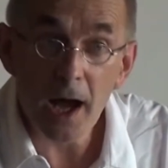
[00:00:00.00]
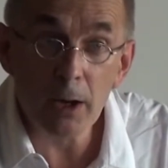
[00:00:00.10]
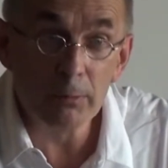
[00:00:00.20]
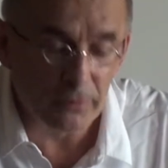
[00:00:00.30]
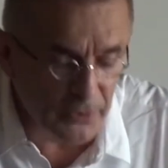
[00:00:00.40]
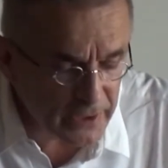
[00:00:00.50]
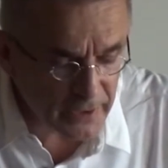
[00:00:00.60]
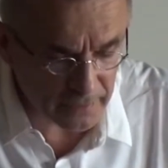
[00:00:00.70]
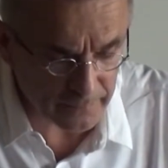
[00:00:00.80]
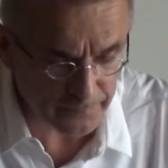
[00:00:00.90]
our
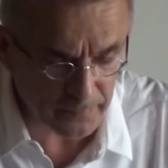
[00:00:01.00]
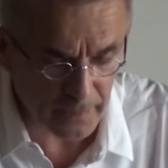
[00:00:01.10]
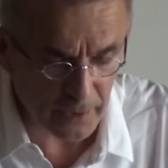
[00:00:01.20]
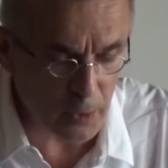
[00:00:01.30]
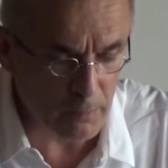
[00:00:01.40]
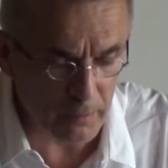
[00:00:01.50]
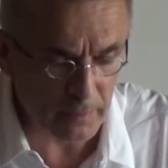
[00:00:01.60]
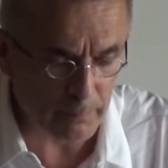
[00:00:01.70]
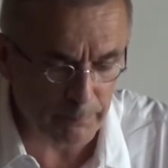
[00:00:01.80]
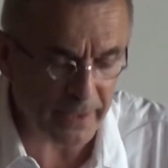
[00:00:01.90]
knee no
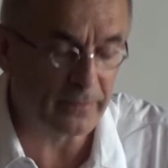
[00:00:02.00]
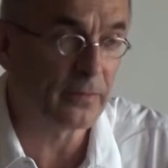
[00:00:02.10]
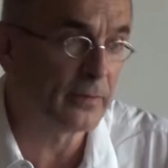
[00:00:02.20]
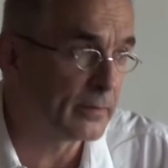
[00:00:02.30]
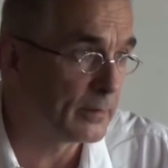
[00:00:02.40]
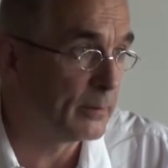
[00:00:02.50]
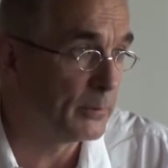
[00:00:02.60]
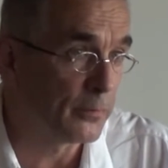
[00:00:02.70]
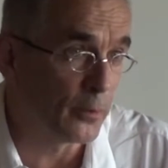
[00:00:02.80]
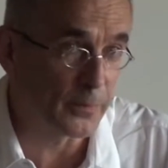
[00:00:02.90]
longer bends
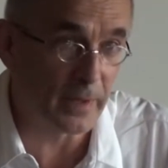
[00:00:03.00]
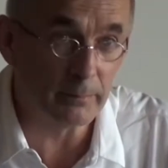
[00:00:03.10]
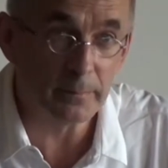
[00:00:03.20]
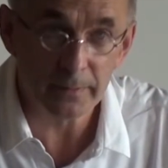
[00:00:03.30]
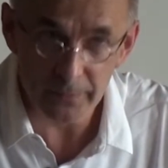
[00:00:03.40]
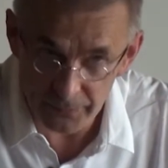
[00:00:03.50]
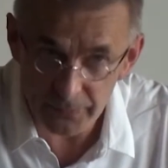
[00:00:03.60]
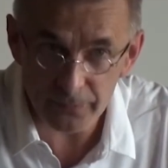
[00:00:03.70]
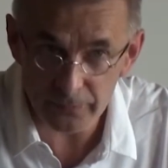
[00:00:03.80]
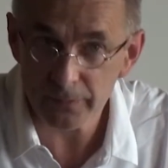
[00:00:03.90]
before them.
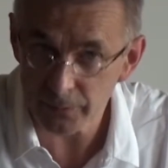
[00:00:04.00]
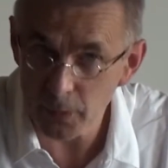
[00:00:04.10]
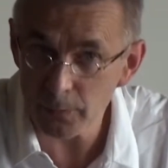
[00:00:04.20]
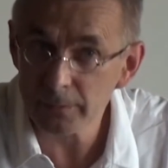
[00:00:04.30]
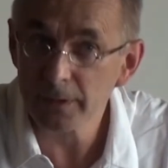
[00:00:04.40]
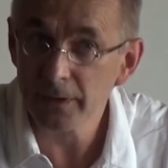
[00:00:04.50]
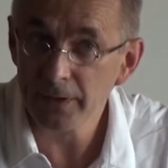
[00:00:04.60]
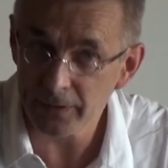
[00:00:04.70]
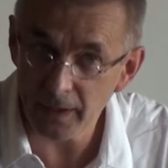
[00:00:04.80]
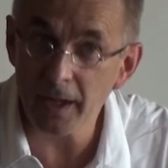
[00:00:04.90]
So
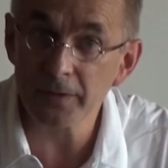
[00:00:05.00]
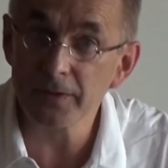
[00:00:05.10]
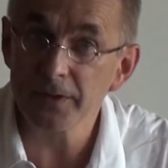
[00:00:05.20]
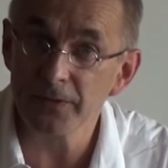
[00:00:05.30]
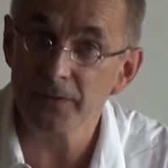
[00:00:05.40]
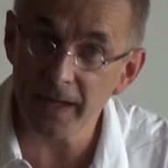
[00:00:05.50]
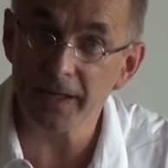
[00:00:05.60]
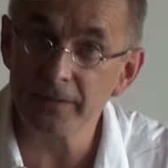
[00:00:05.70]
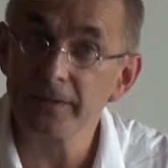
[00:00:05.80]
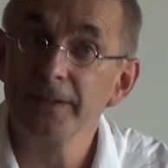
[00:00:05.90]
the art is
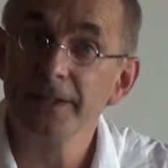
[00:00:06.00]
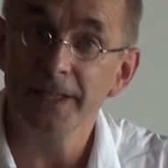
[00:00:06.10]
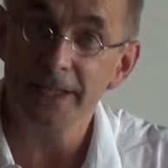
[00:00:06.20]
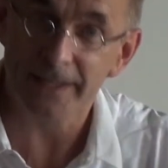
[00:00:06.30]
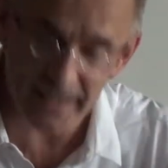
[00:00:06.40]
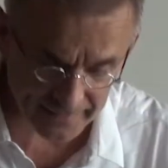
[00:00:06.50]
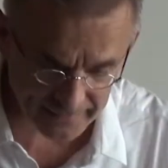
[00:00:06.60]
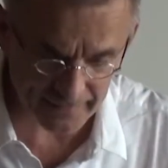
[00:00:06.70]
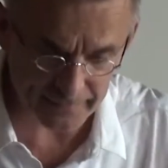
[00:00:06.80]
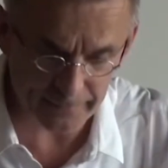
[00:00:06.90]
dead in that
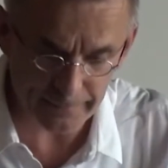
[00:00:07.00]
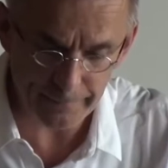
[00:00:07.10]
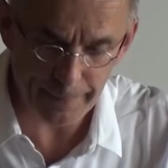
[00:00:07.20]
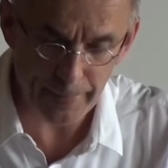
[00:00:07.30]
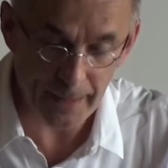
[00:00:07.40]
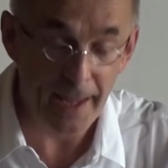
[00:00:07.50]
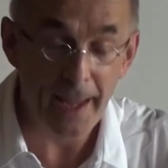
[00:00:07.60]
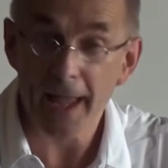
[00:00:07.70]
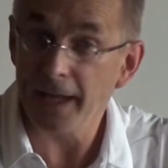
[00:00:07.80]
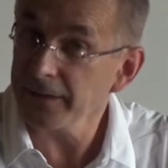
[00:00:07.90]
sense.
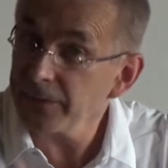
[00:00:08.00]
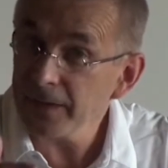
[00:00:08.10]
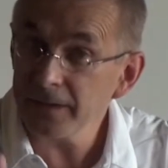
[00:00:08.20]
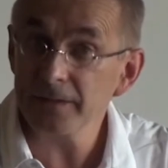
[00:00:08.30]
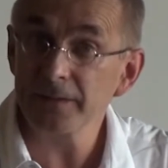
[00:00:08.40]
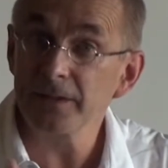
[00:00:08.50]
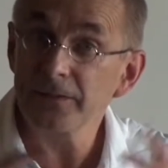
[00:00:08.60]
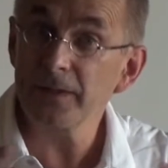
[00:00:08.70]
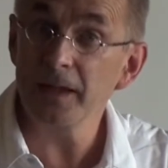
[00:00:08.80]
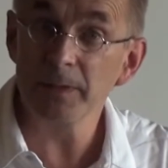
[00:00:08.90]
And I think that the
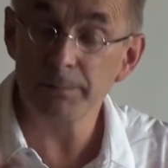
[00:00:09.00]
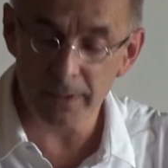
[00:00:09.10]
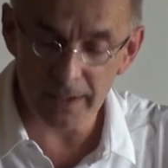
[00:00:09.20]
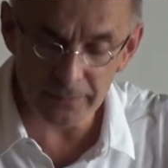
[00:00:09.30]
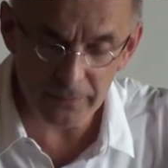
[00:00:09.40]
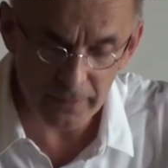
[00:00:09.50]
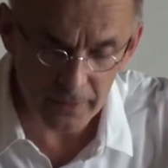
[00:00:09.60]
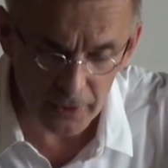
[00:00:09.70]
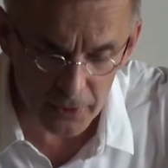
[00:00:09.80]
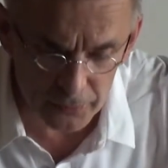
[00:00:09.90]
same applies
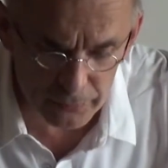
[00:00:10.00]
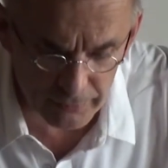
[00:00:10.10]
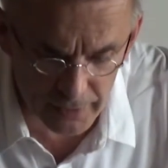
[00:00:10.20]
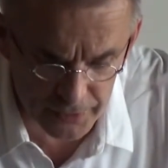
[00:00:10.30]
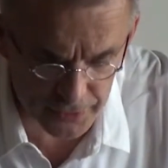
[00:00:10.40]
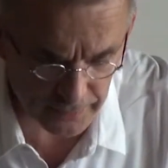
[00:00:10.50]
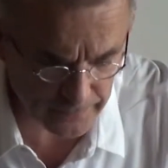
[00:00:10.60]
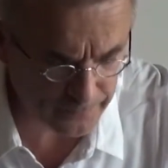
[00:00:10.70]
to religion.